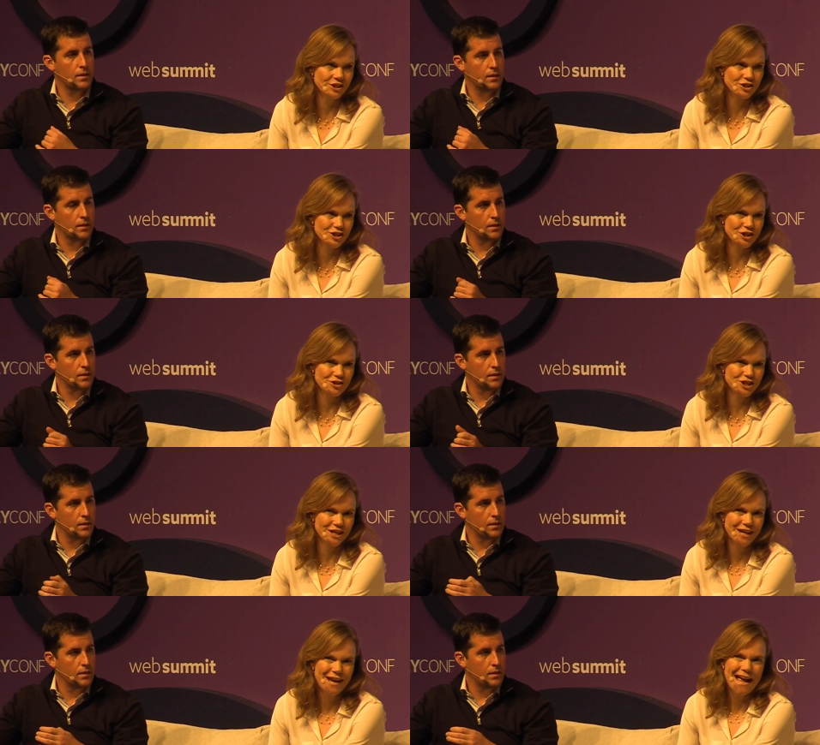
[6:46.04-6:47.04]

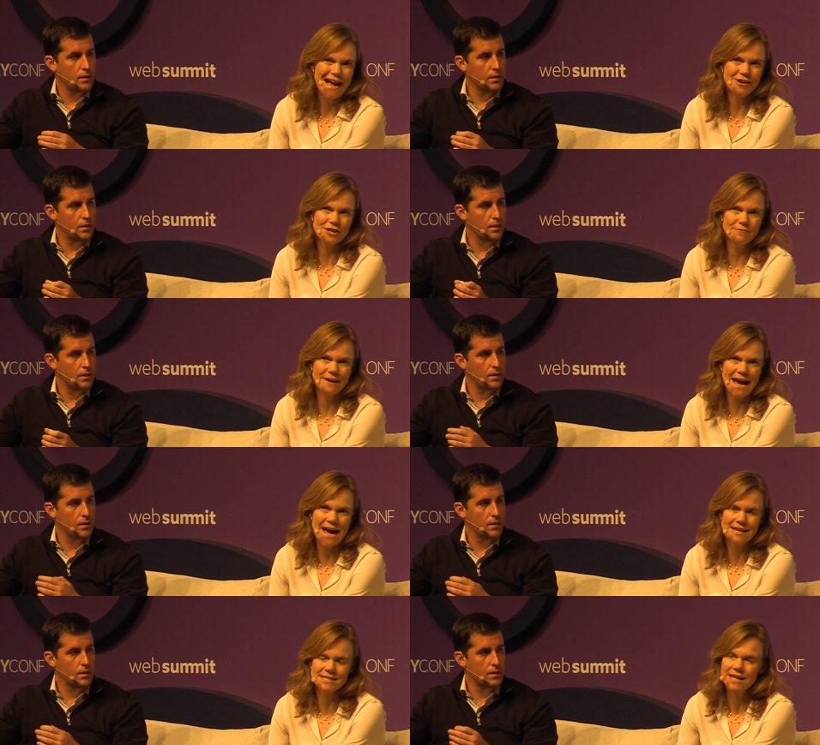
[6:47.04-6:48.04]
Speaker 1: institution? Yeah. How do you
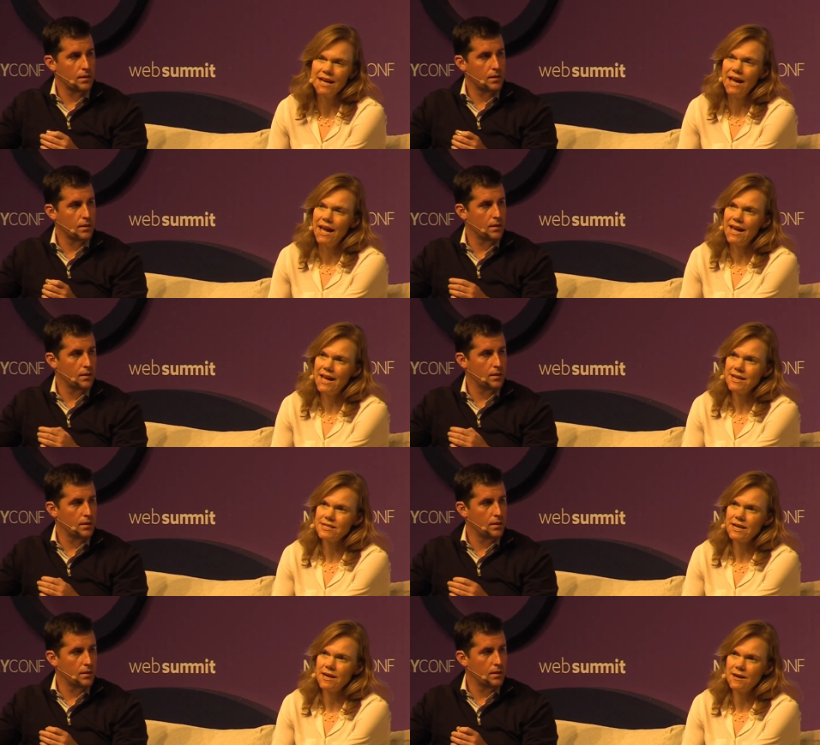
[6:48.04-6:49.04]
react?
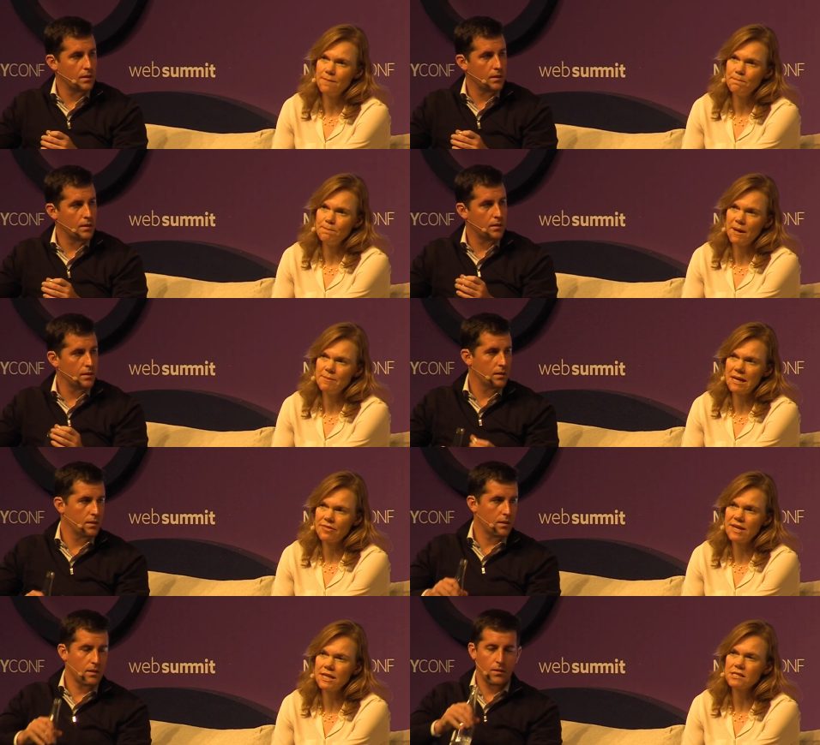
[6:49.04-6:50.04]
And um, I mean, I
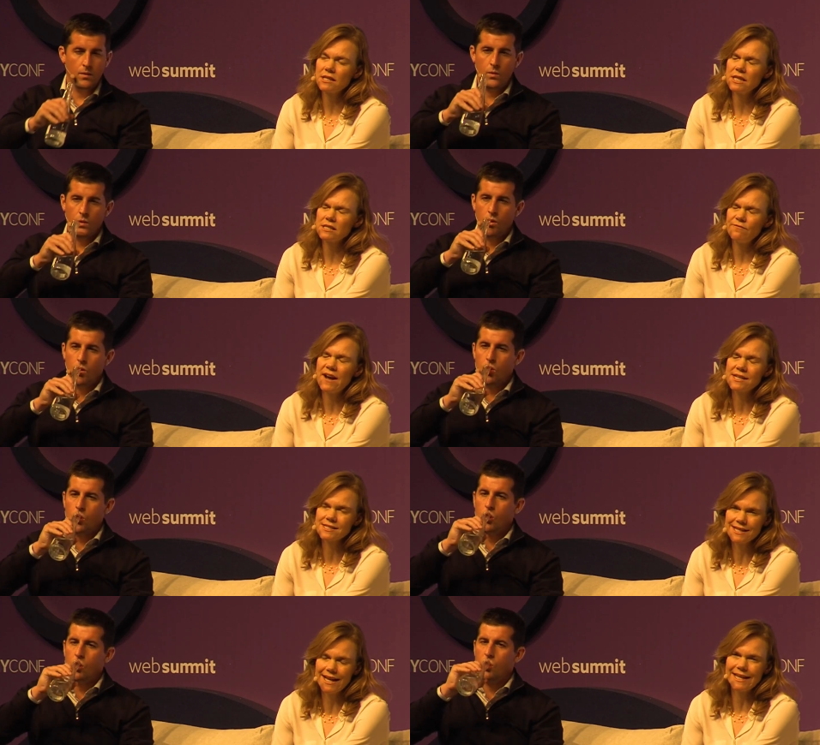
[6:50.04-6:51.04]
think it's, it's
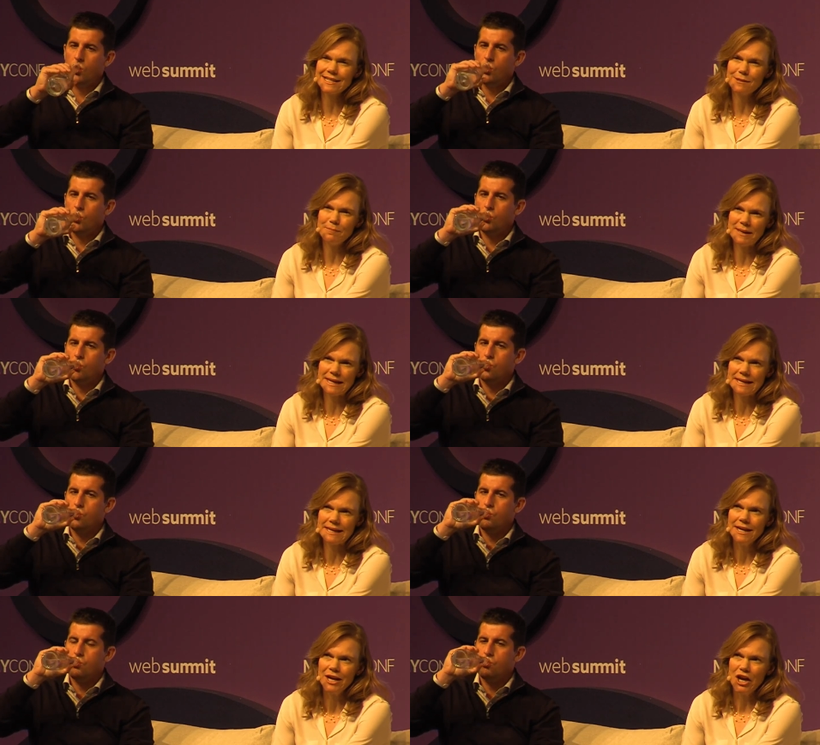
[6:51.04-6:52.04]
fascinating to
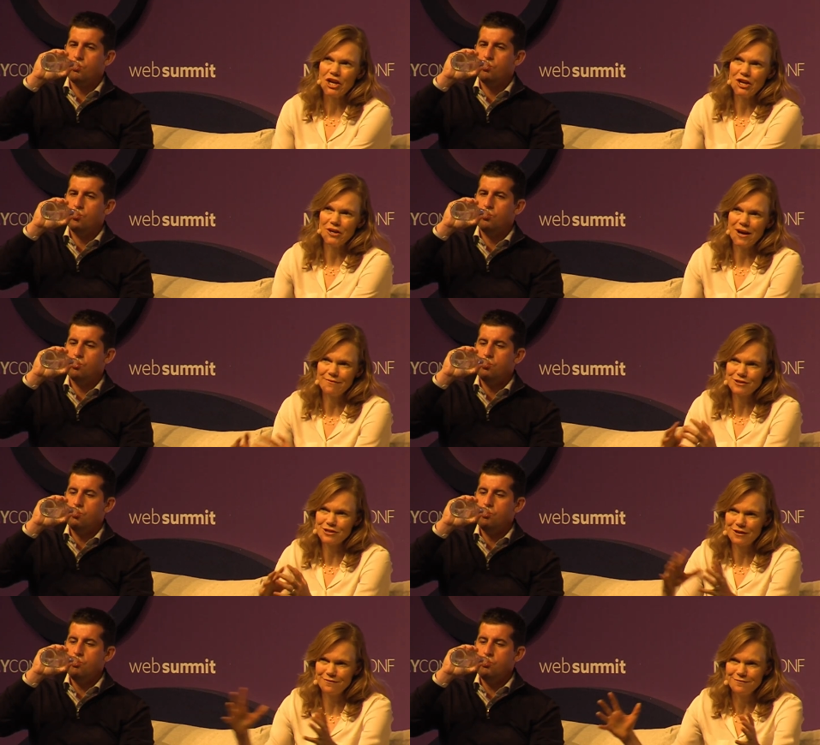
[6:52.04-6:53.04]
me, you know, having
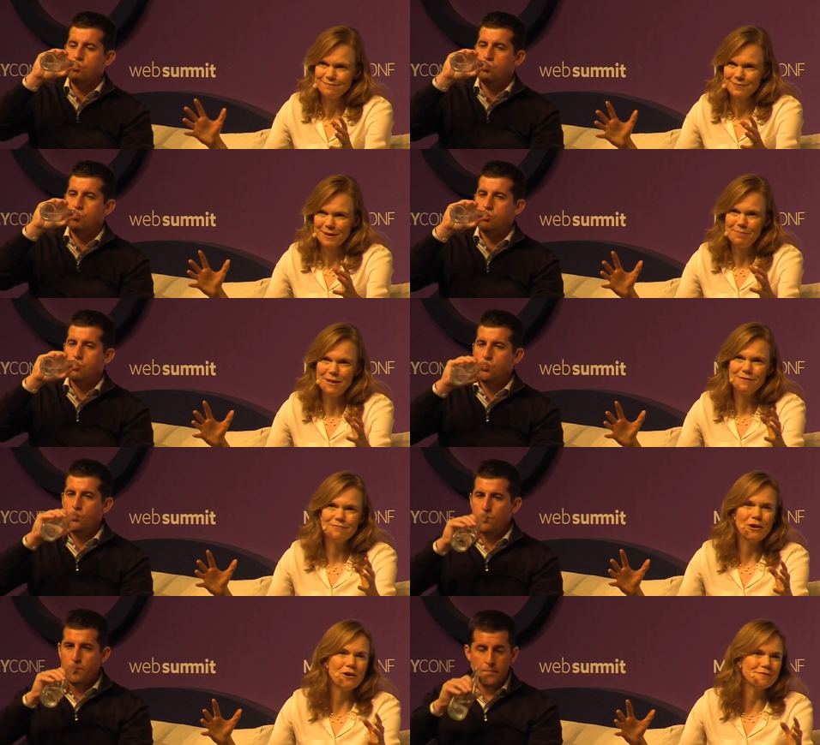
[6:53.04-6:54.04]
sort of been
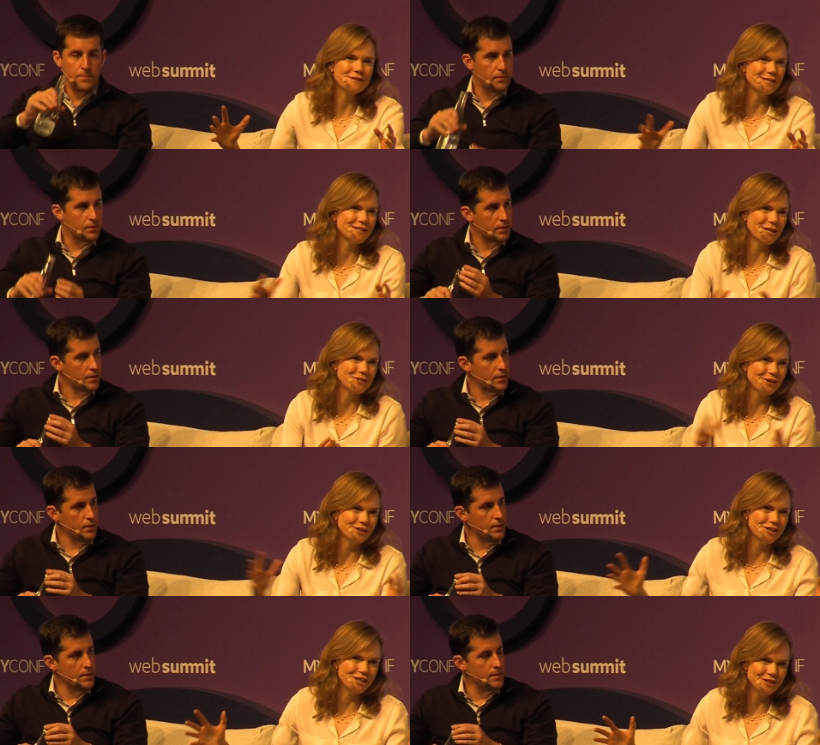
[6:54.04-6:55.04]
involved in
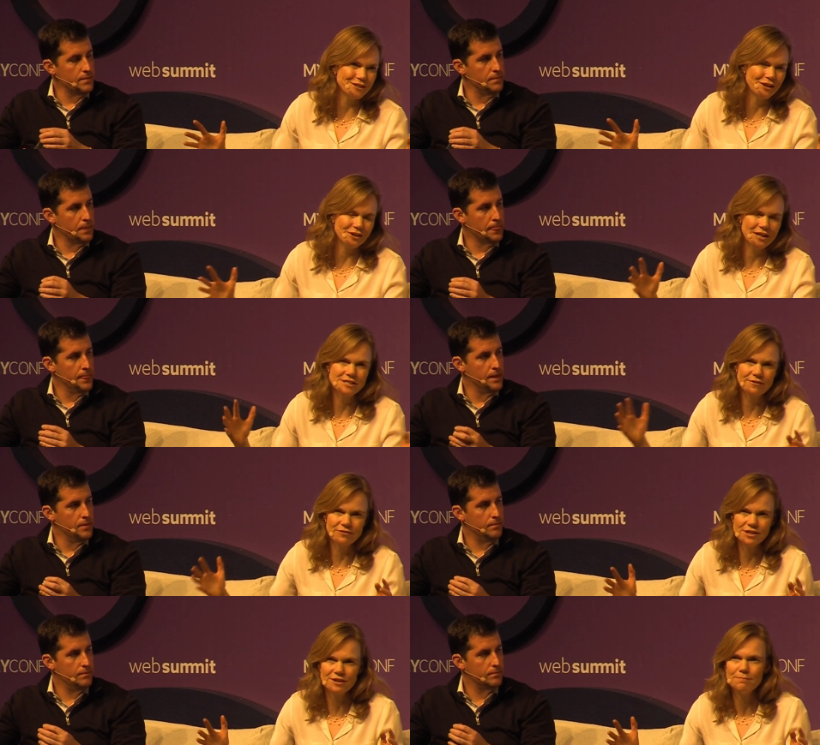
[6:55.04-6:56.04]
technology and, um, and,
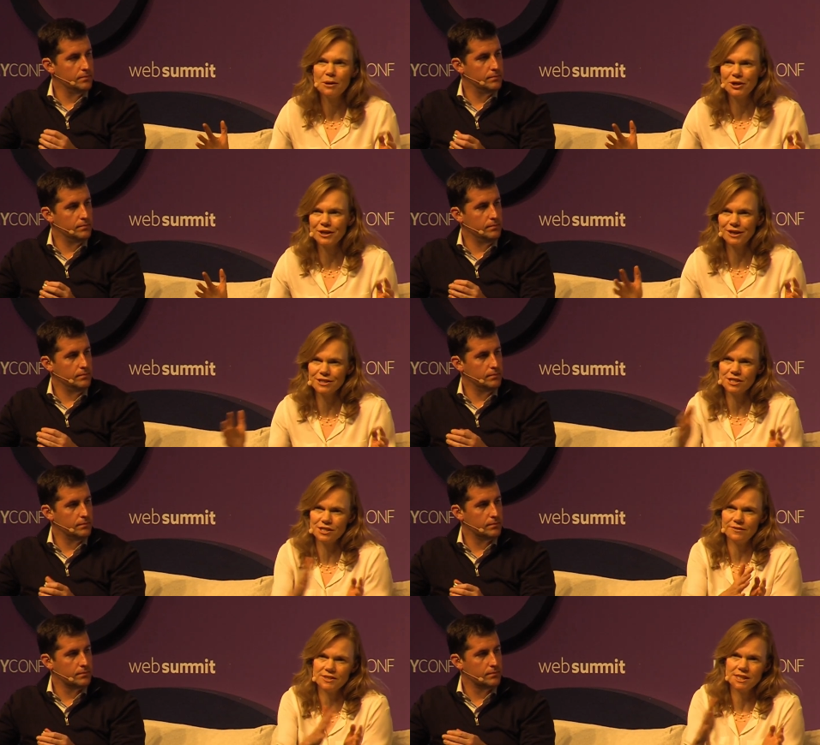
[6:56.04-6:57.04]
different markets
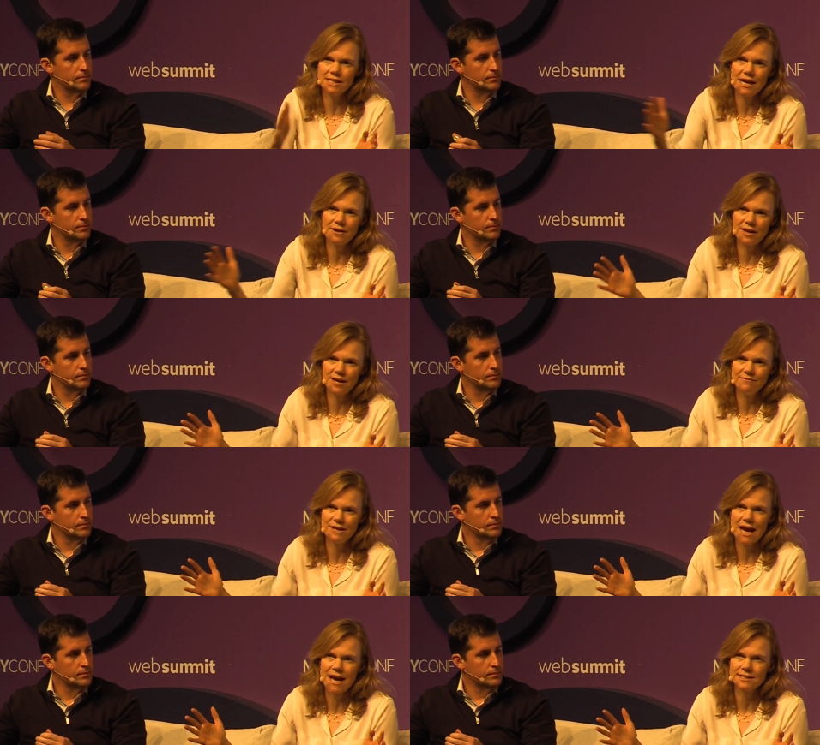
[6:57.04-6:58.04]
to have seen how they
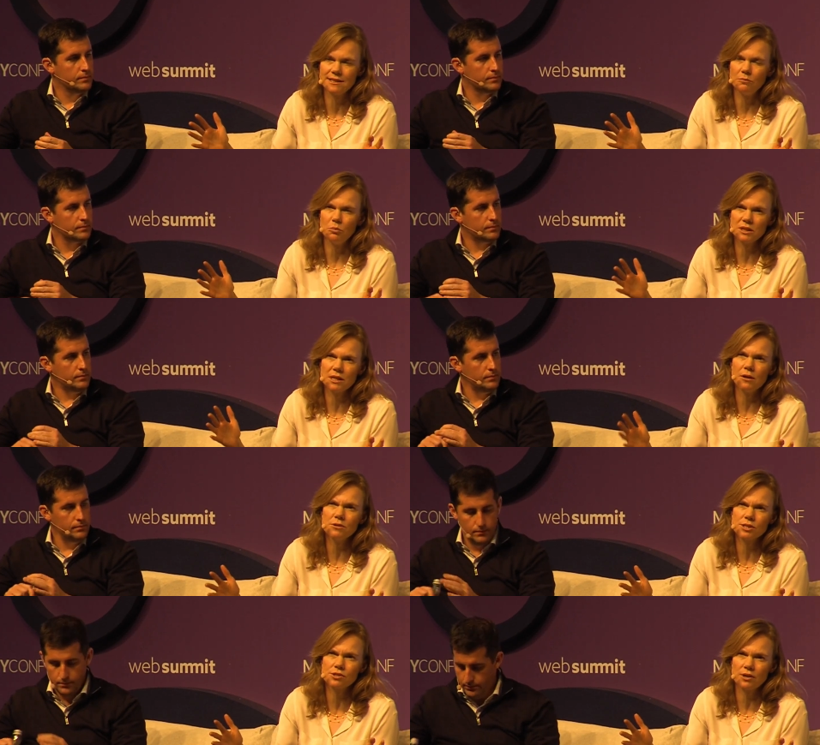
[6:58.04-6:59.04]
react. And what
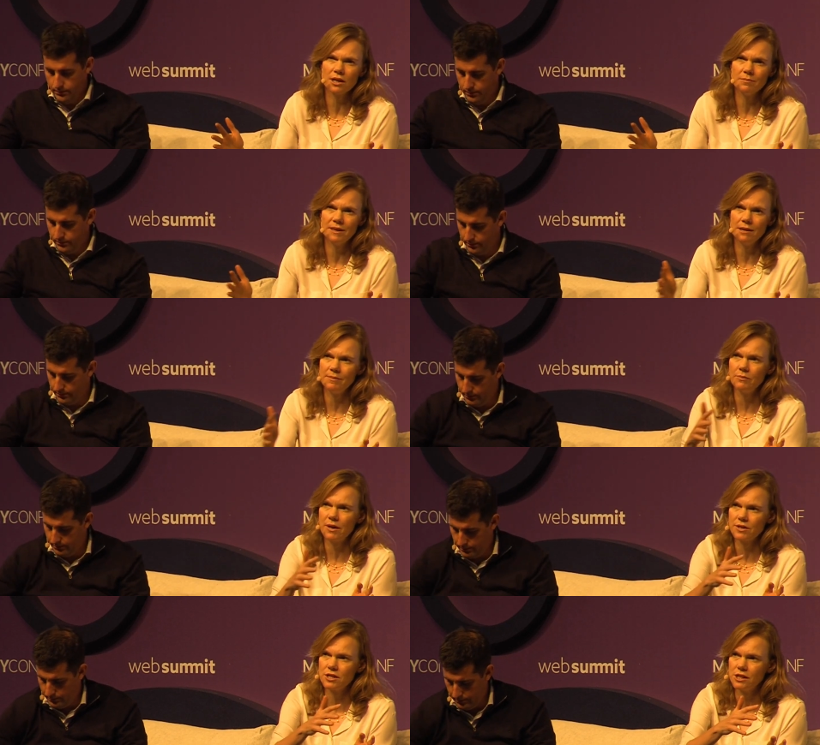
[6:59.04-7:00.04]
always struck me, I mean,
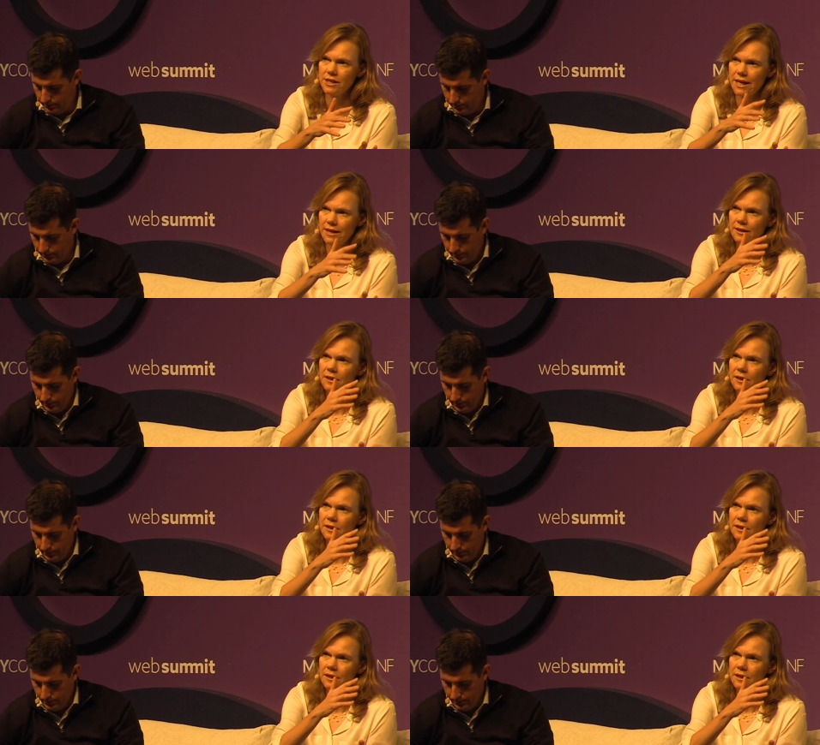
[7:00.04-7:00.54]
whether you look at